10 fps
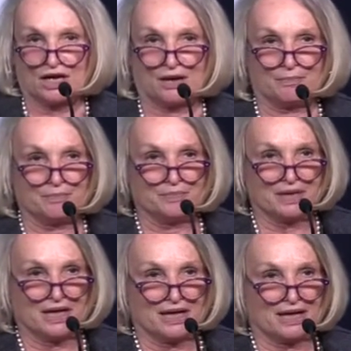a,
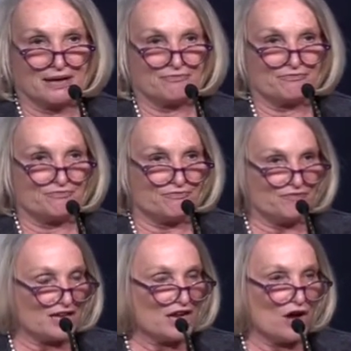a
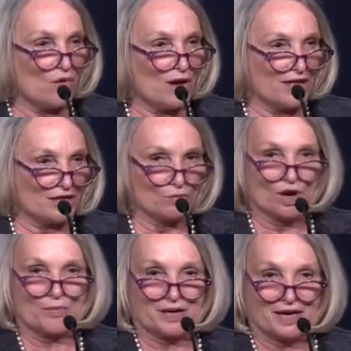video, and then
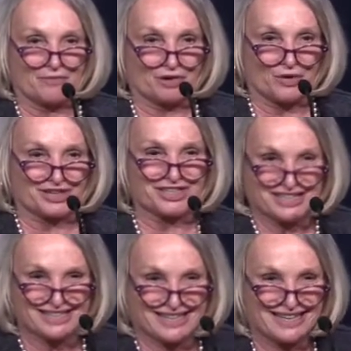we'll open it up for
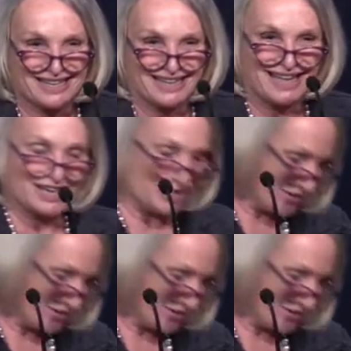questions. Thank